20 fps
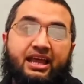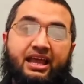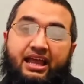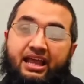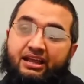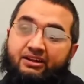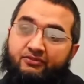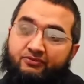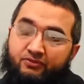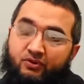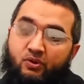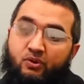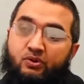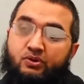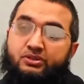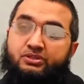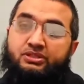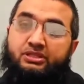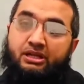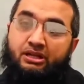And of
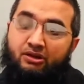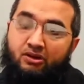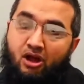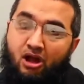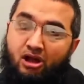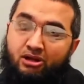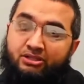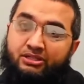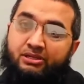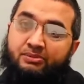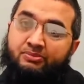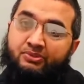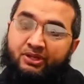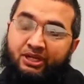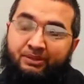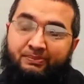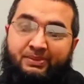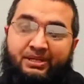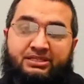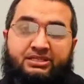course, the long-term
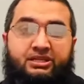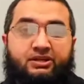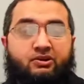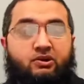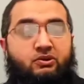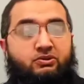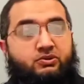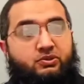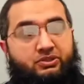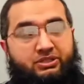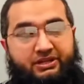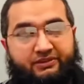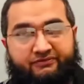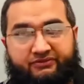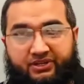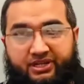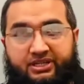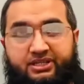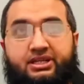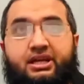treatments are also
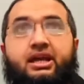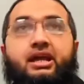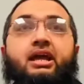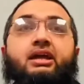different.